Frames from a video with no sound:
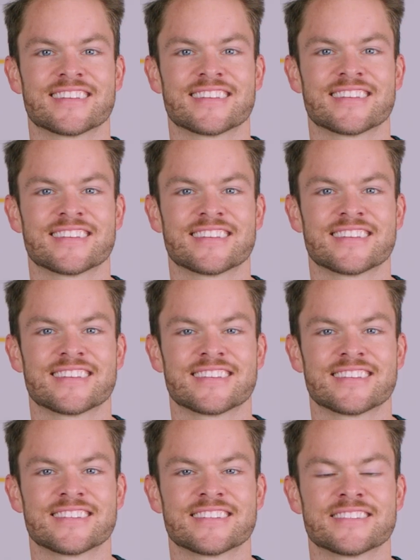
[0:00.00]

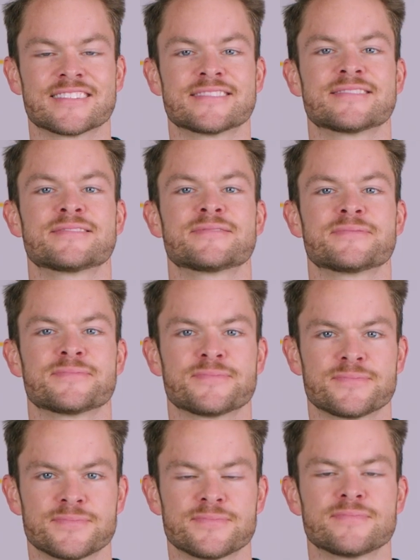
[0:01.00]

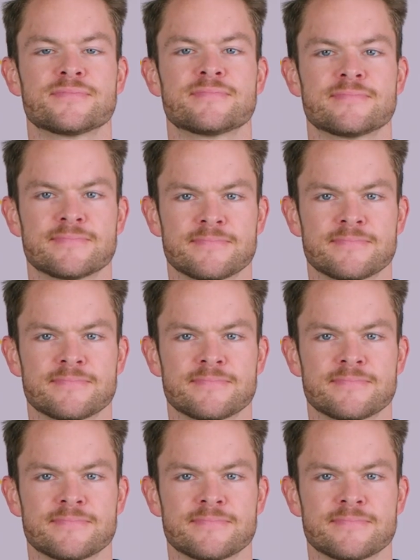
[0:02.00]
[no speech]